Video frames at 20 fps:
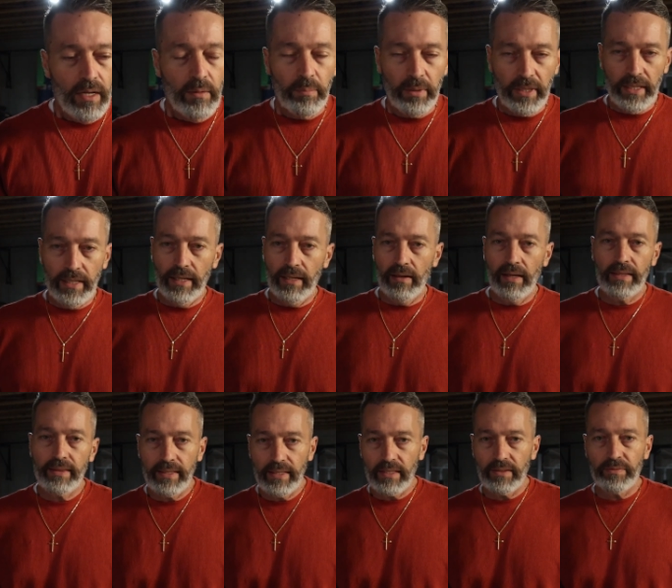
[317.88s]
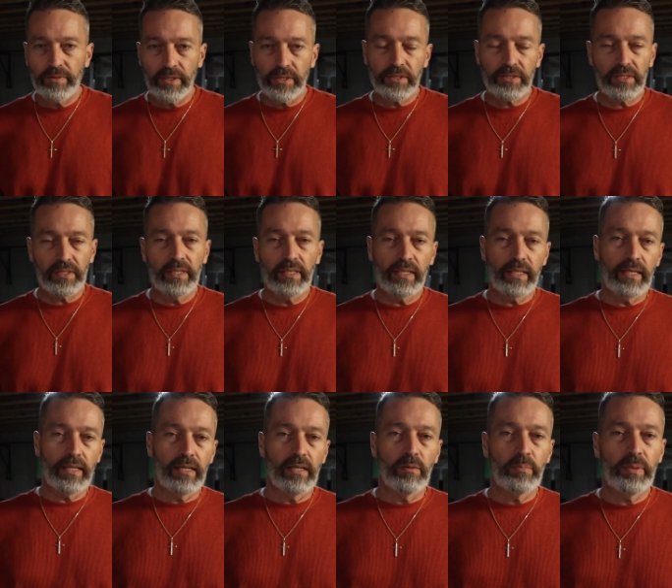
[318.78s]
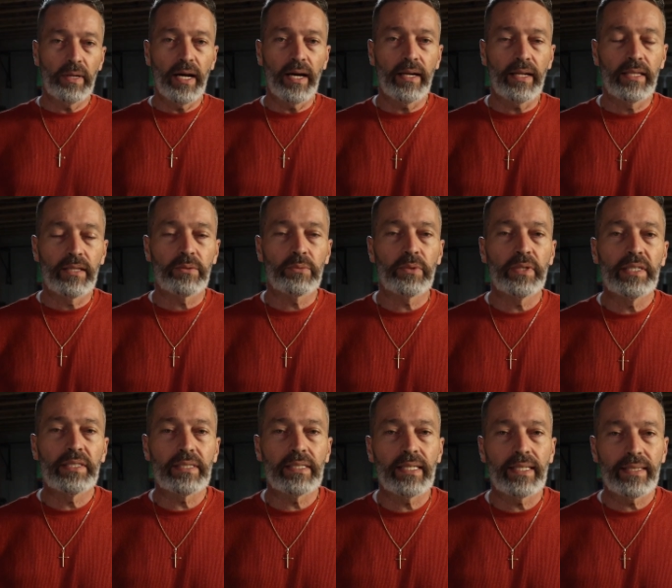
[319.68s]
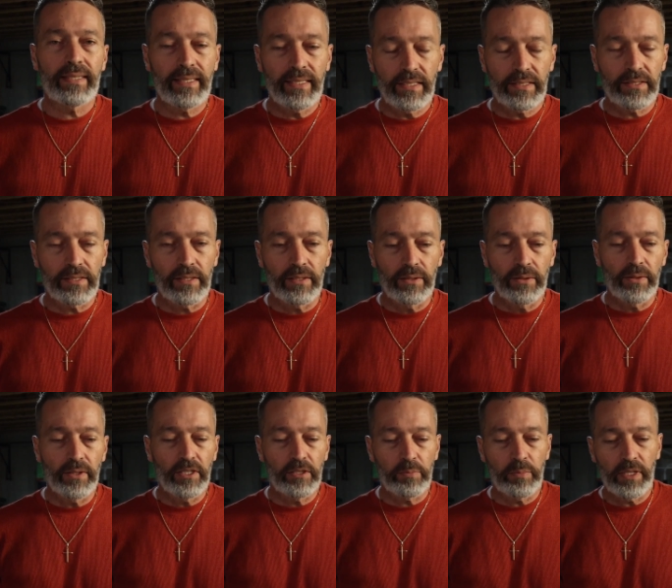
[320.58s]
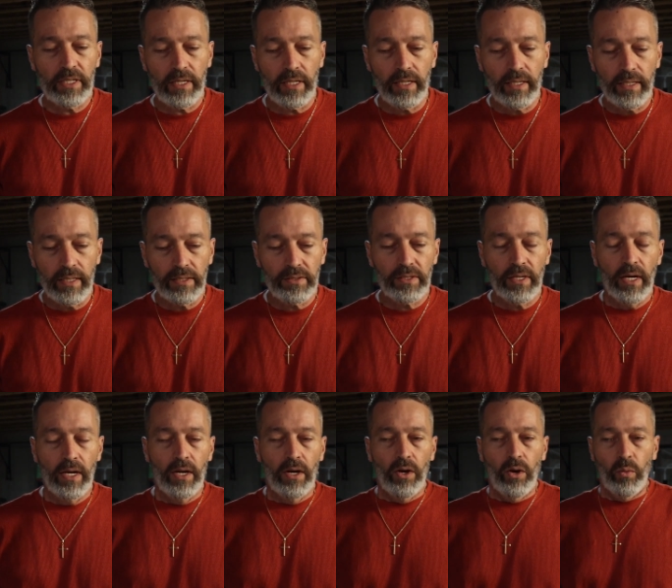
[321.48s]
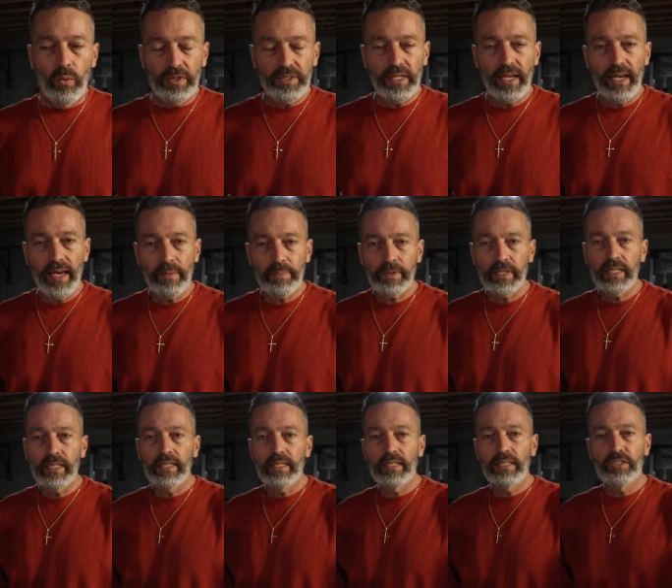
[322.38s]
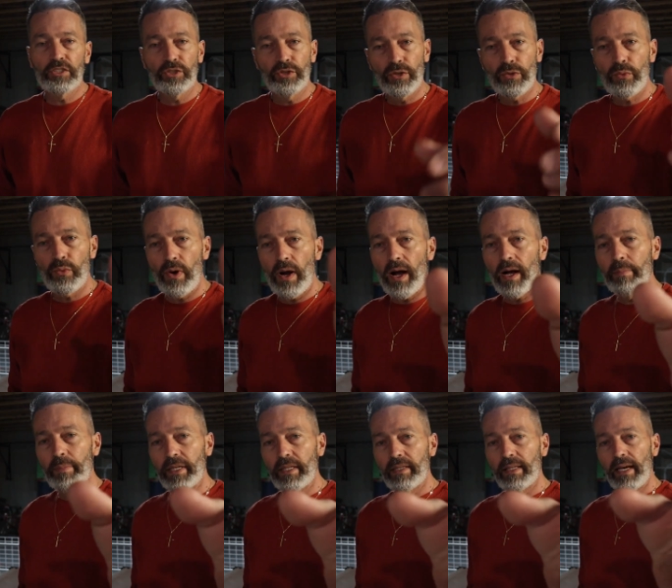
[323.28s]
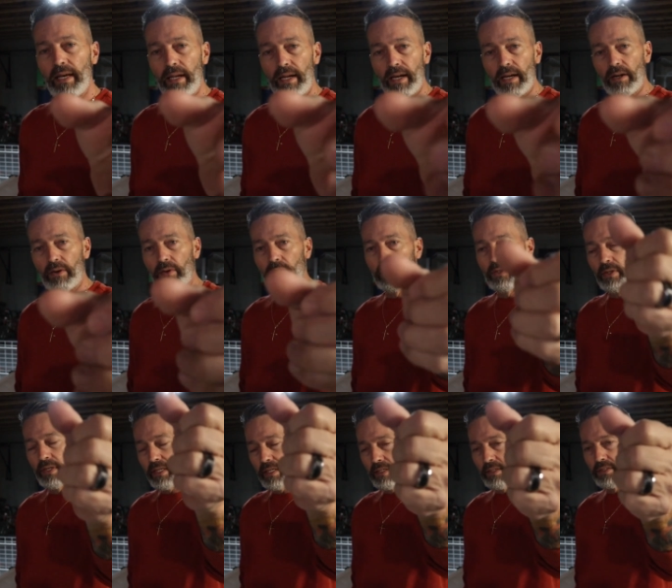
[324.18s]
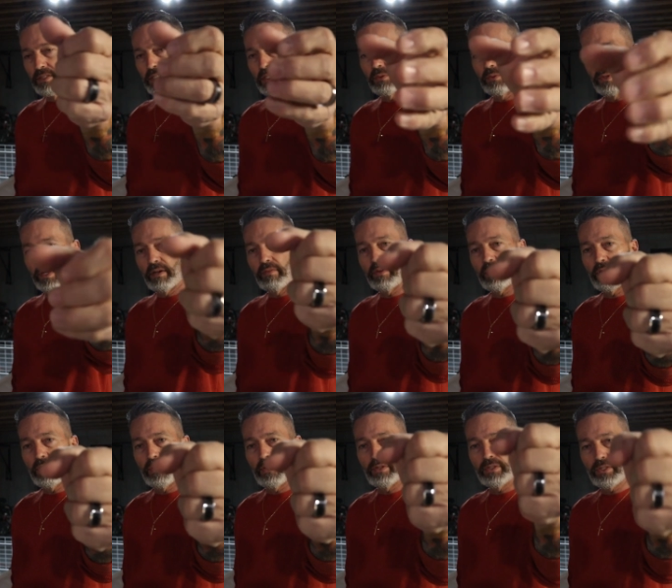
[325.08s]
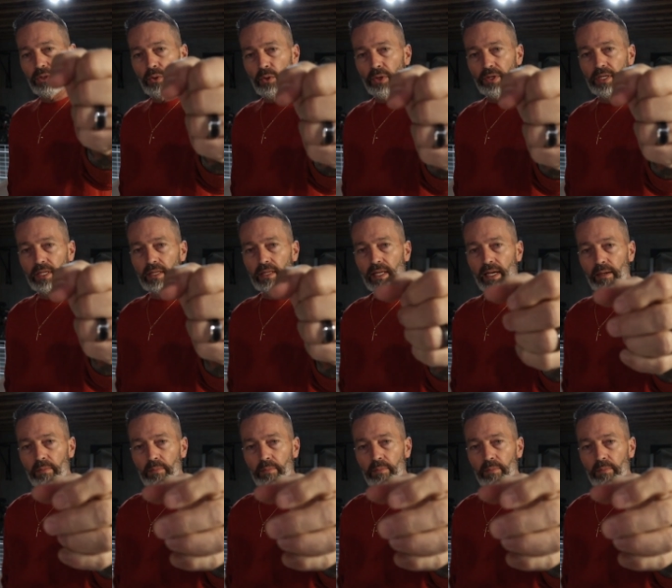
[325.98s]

But now I think a finger sling can help out. And the reason I think so is because what's happening is you're robbing that arrow energy whenever you're torquing